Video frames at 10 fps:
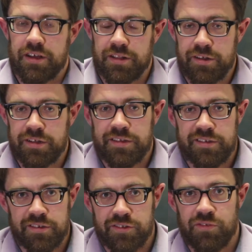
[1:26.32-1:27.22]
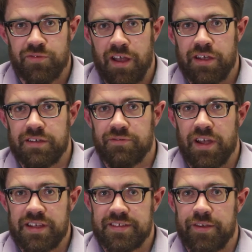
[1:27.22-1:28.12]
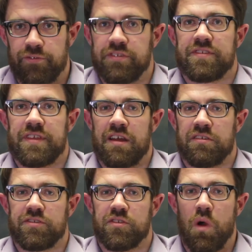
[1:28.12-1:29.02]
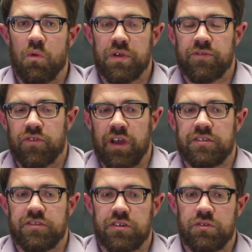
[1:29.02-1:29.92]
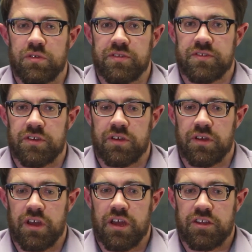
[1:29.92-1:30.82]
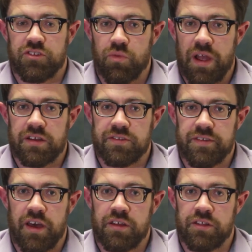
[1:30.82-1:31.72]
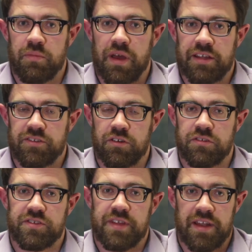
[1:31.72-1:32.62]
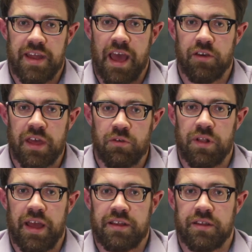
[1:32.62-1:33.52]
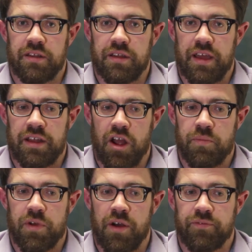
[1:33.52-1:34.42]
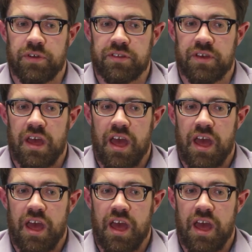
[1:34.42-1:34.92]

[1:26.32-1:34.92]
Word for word: Clearly, these are two very, very different standards. So what we've tried to do is to to reconcile them and to understand how they relate in, in armed conflict.